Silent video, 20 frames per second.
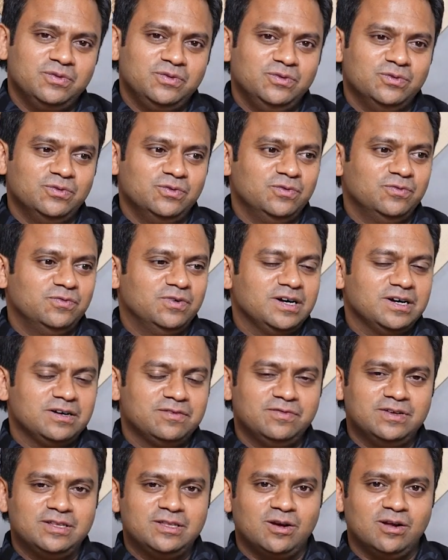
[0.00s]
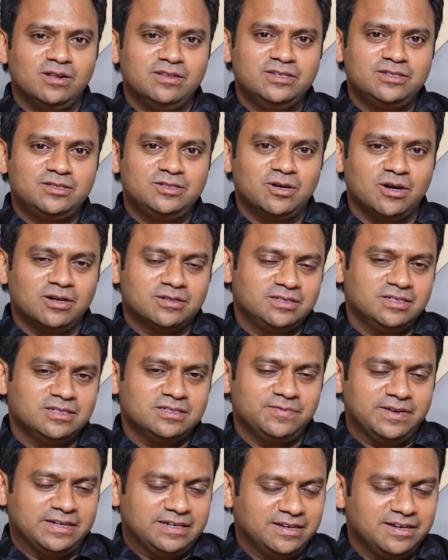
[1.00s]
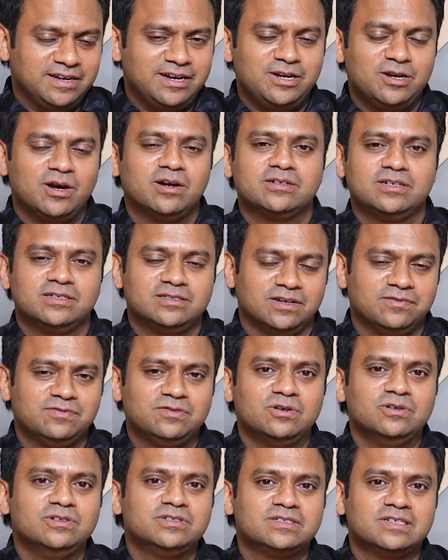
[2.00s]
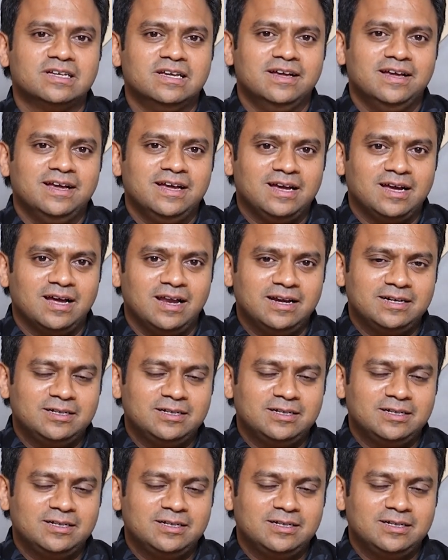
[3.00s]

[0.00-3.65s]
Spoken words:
work with all these doctors, veterinary doctors, of course, collect